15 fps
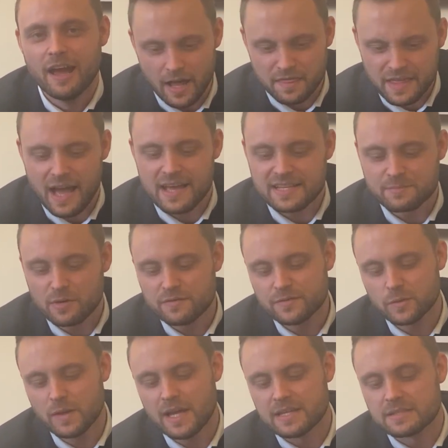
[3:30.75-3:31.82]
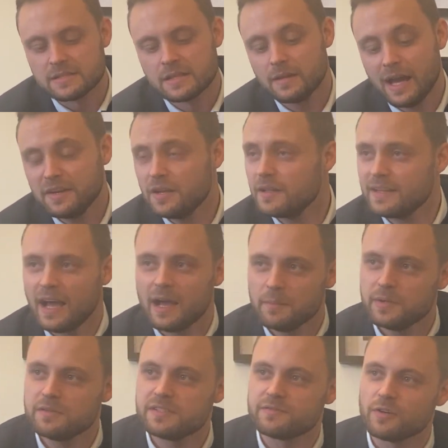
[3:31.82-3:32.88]
That is my full list. That
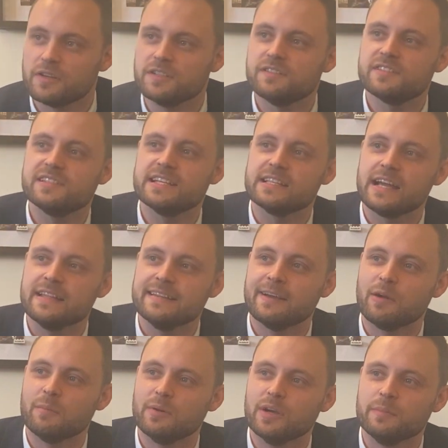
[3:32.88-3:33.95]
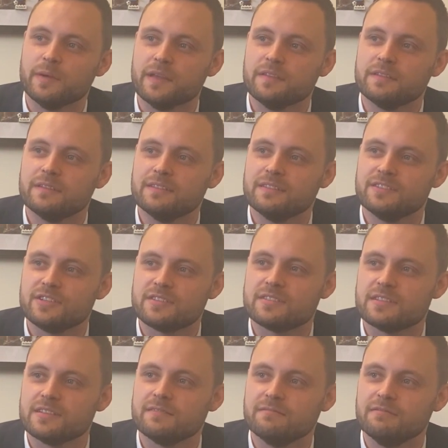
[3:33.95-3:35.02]
abusive one, you sneak that in there on purpose, just
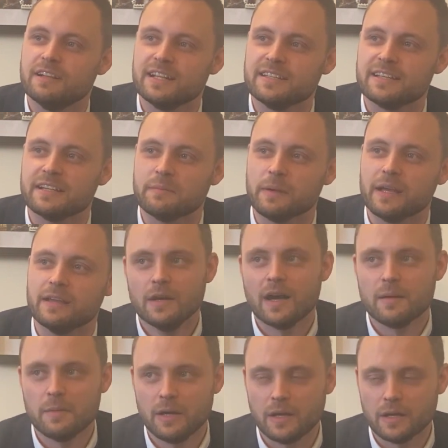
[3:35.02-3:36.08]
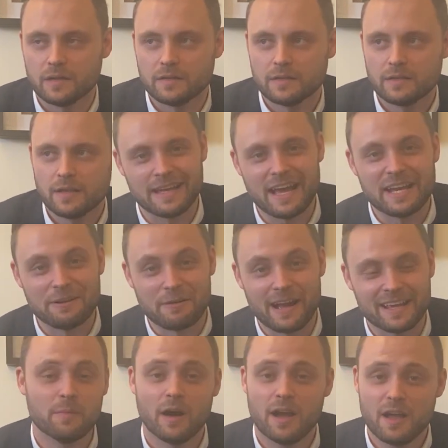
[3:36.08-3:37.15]
to really give it me. I'm hurt. Anyway,
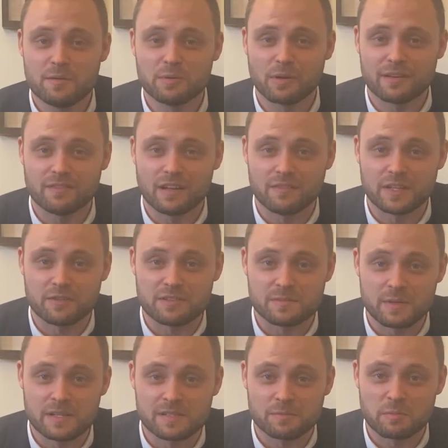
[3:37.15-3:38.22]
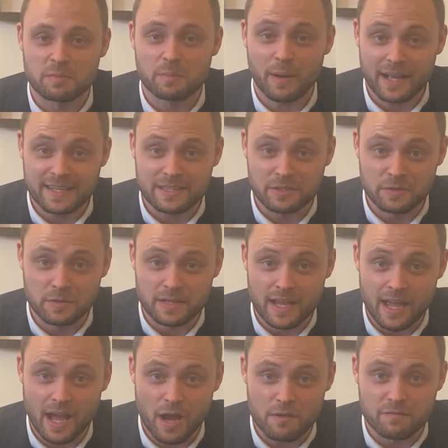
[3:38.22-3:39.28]
I hope you all have a lovely Christmas. We'll be back in the new
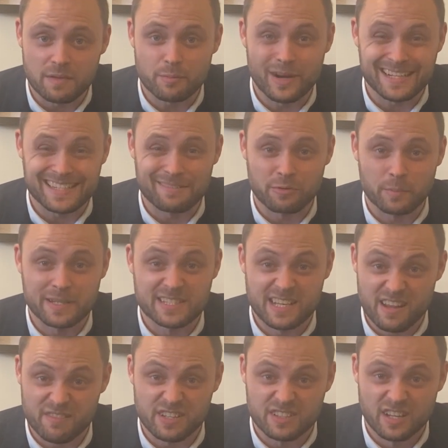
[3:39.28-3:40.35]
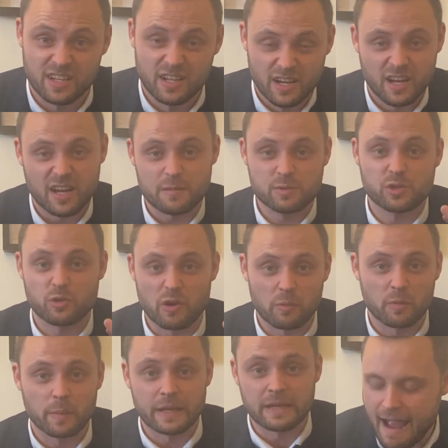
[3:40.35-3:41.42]
year. Hopefully Brexit will be delivered. I'm sure it will
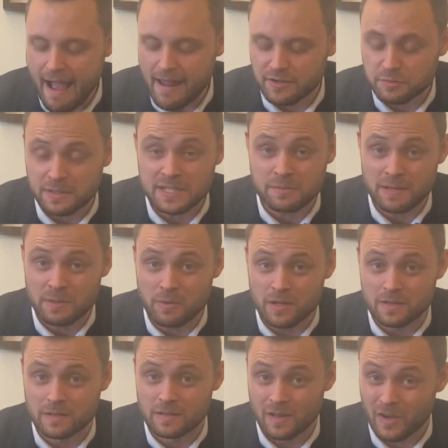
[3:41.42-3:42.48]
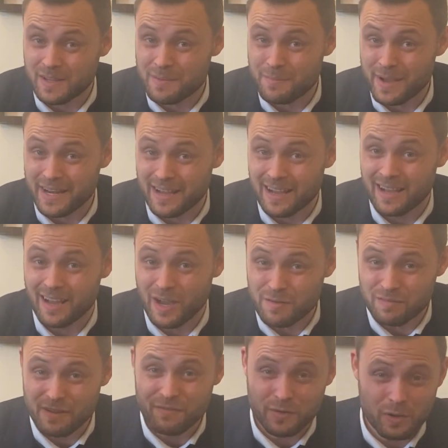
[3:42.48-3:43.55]
be. And 2021 looking better.
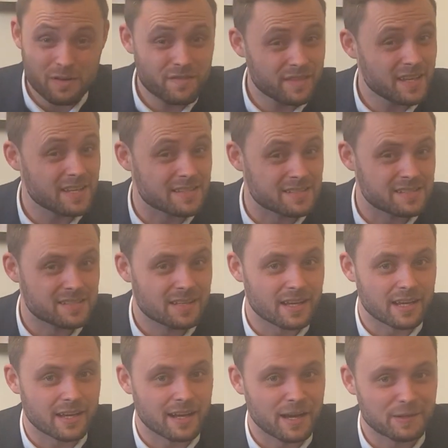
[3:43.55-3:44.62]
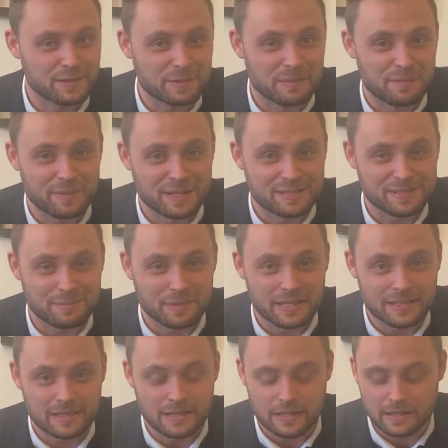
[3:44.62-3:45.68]
Hopefully a few of these. I'll do my best to be
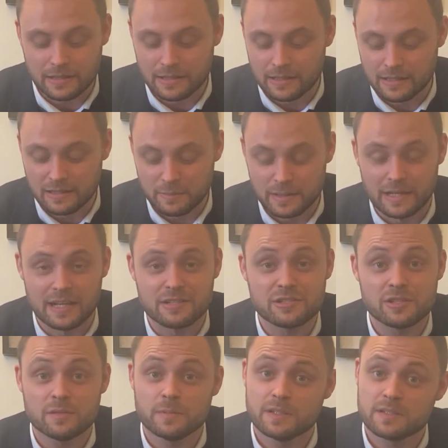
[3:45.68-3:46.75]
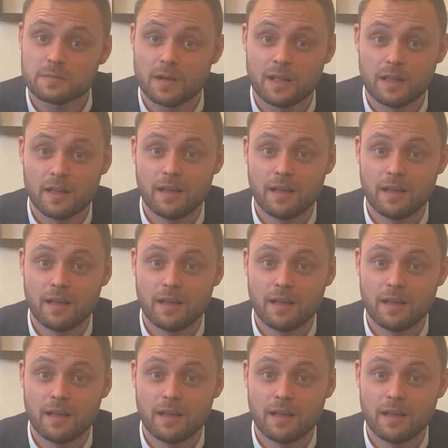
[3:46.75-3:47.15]
a little bit less stupid as well.